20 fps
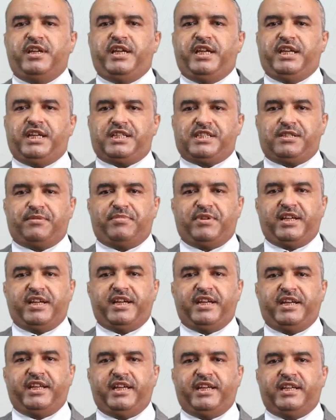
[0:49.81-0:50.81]

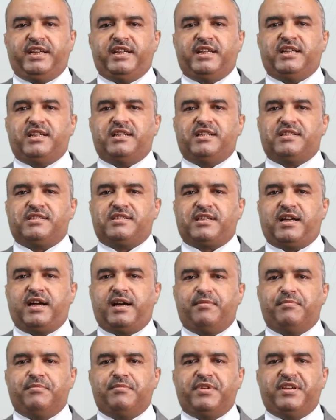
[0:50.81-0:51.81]
explaining
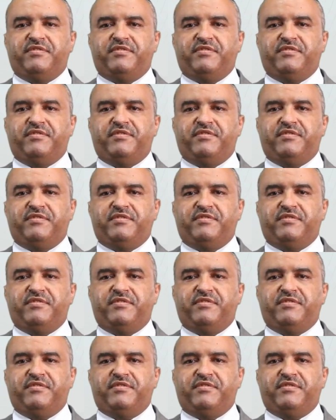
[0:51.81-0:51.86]
some